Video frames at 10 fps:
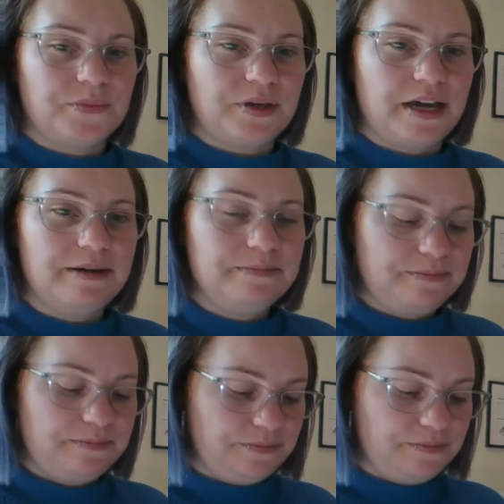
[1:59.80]
Okay,
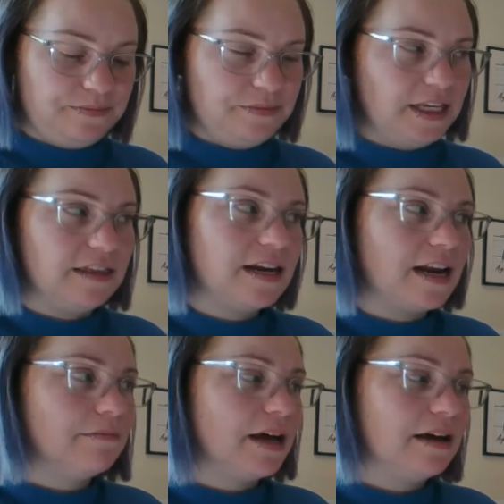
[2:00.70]
in the
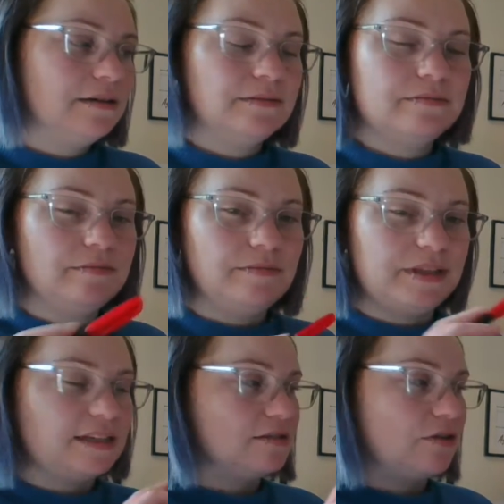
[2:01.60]
number, but that's